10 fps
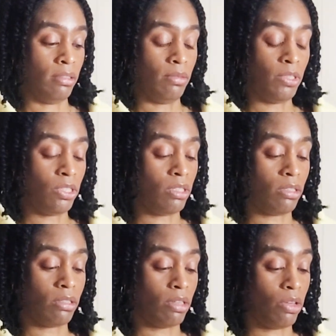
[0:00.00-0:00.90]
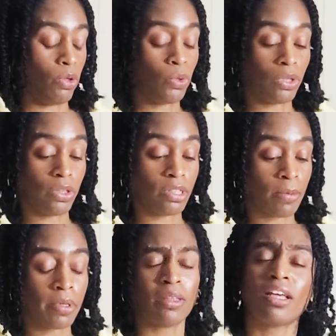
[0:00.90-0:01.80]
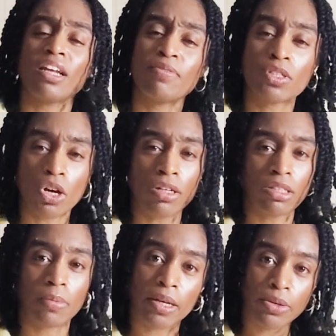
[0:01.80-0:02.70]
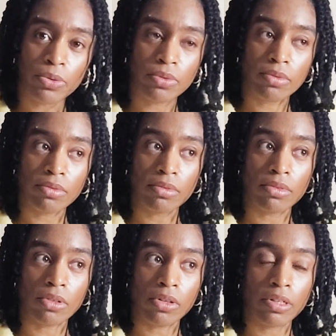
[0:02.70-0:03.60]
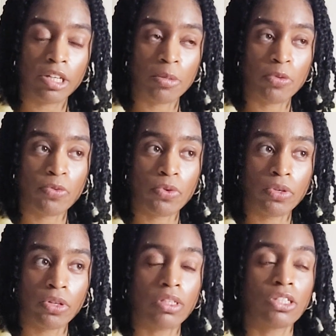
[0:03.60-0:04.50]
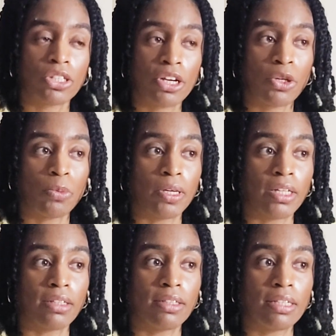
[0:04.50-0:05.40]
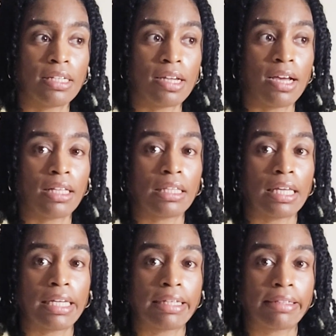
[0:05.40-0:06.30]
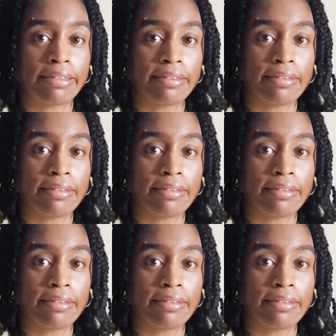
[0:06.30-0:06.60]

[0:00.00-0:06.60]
which is a whole nother topic that I've talked about on here before on this channel, but not like